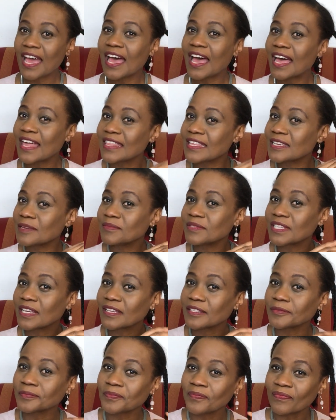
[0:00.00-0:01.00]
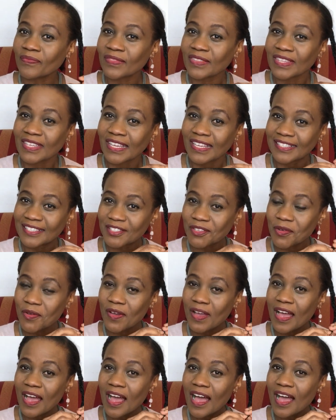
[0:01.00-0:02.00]
and then I'm done. So
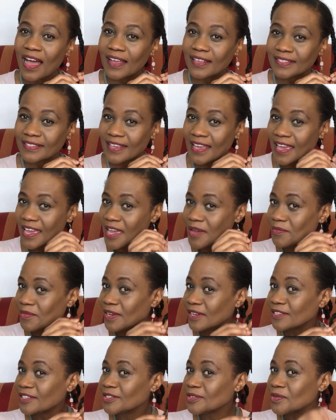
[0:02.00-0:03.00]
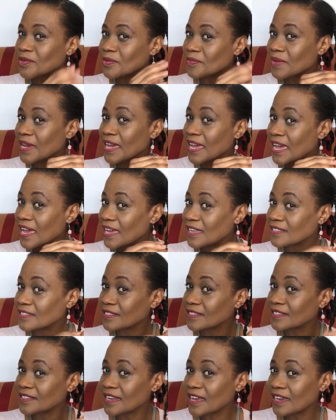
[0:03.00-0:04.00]
as I am undoing my hair to
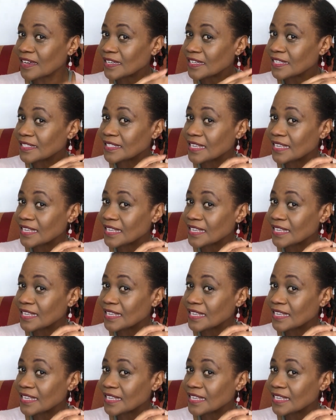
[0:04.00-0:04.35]
style it,